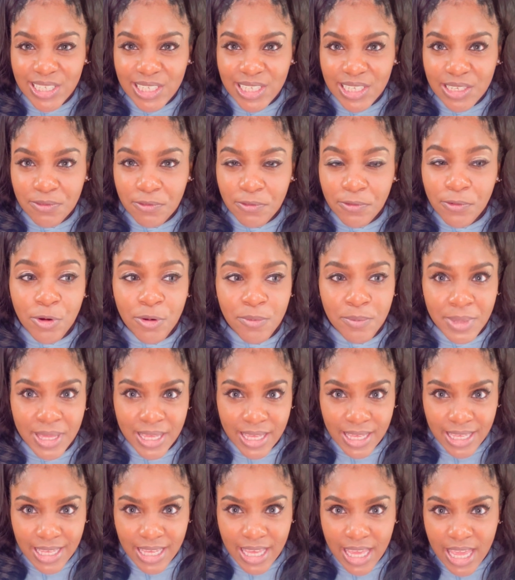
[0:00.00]
For
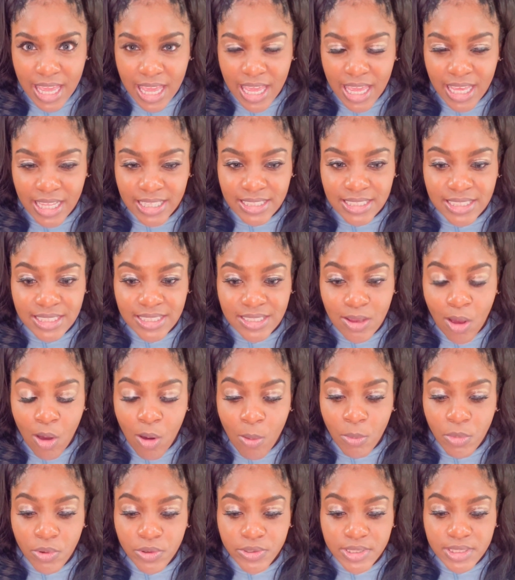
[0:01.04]
me, it's
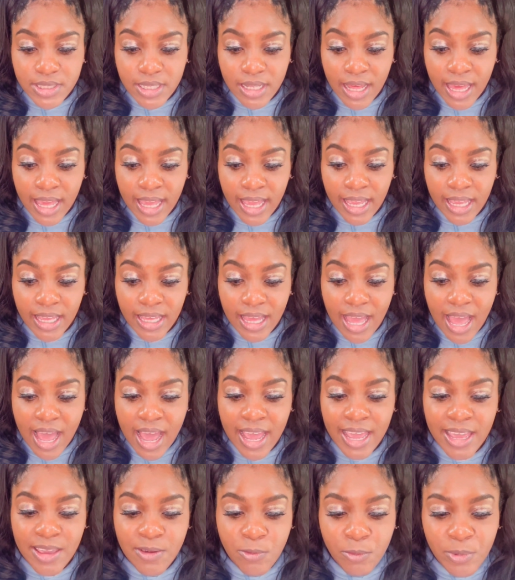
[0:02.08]
almost like
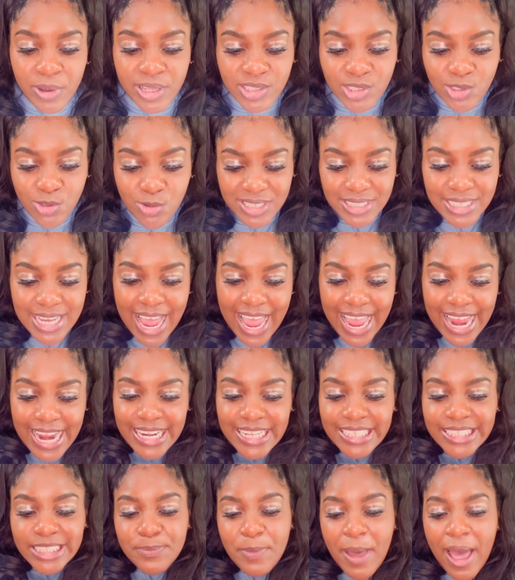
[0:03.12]
I went to a
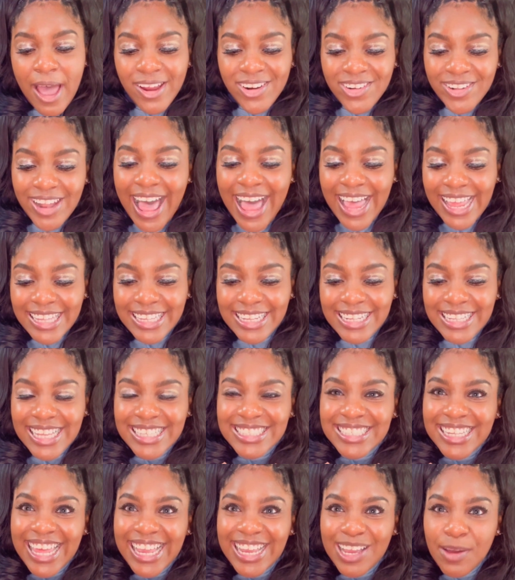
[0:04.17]
tiny spot on the island that's
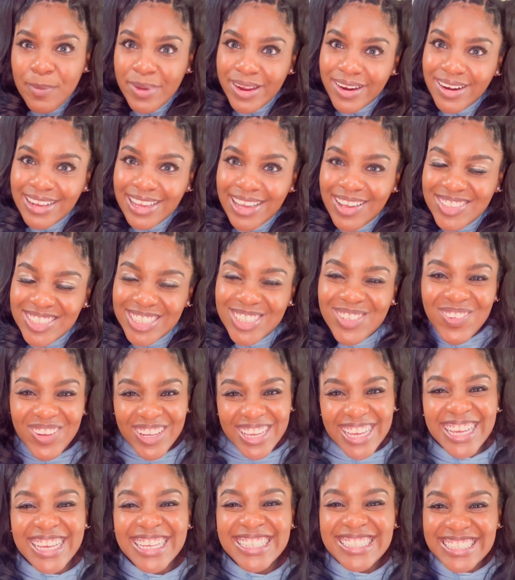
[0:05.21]
like America, just
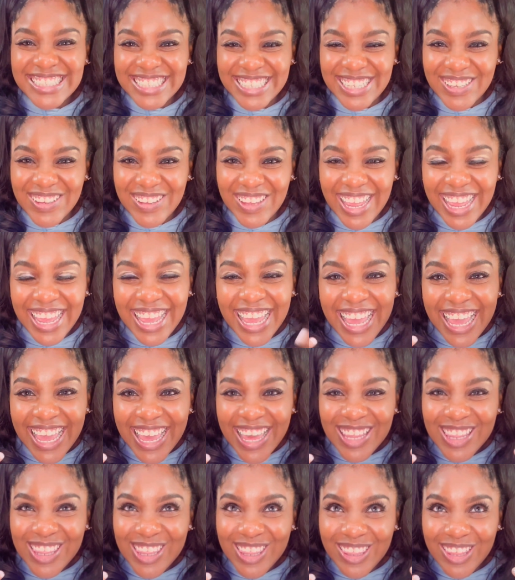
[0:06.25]
because the
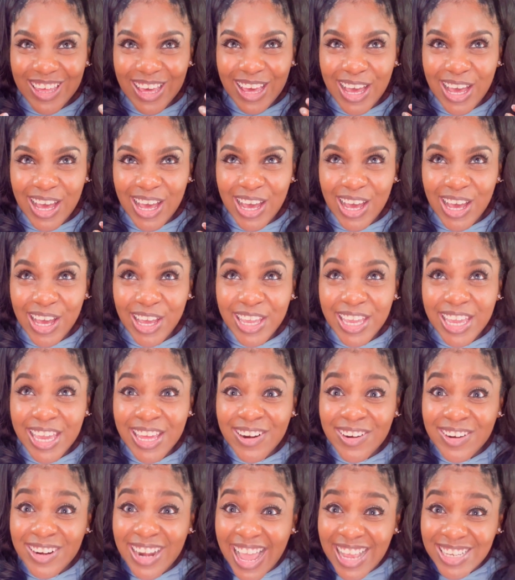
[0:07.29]

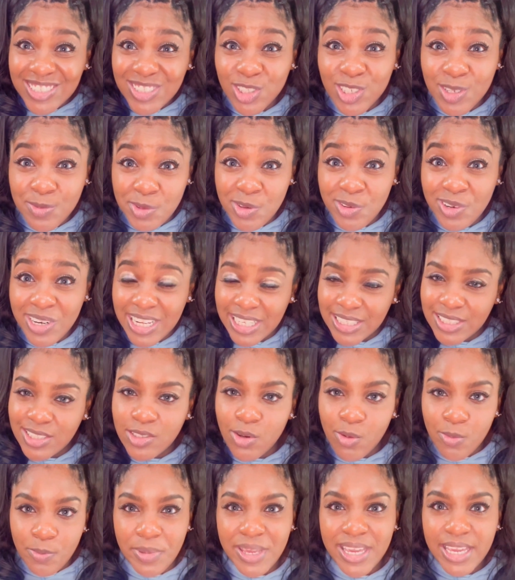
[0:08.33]
international community is so
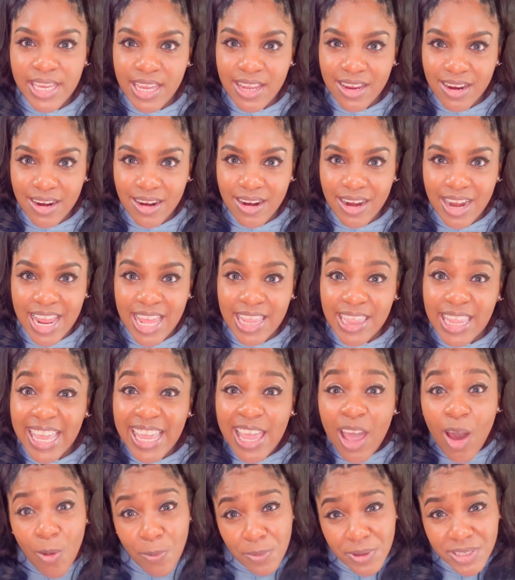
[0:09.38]
big here, and they
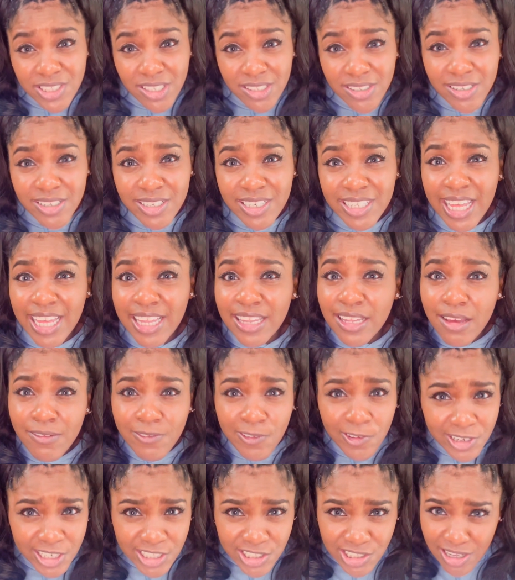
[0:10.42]
help each other and they love
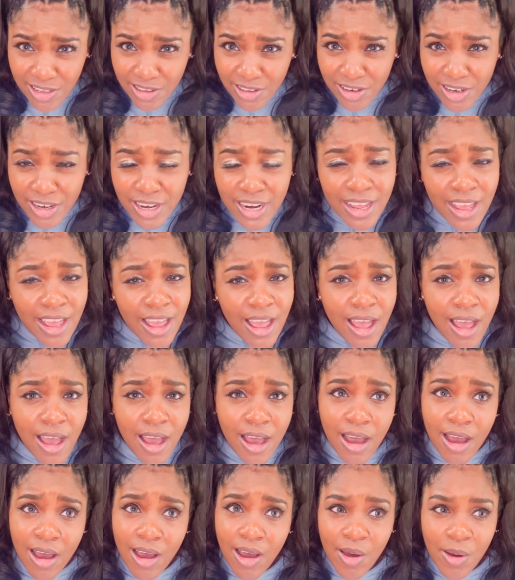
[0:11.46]
on each other,
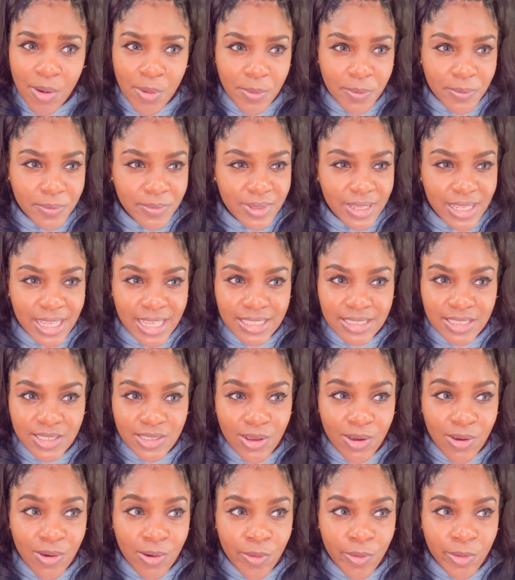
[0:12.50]
and
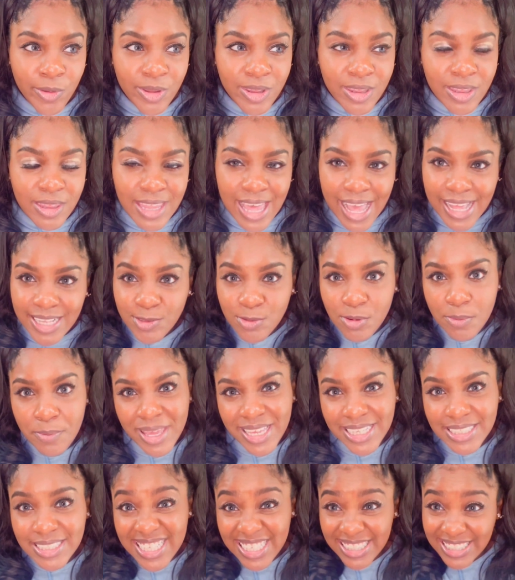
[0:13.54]
so that's what
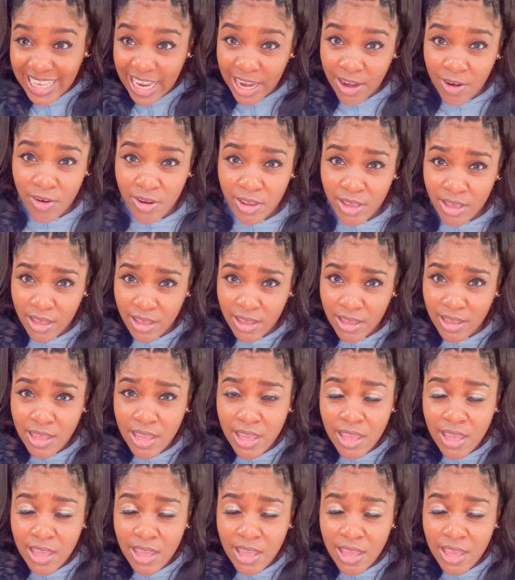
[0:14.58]
makes this area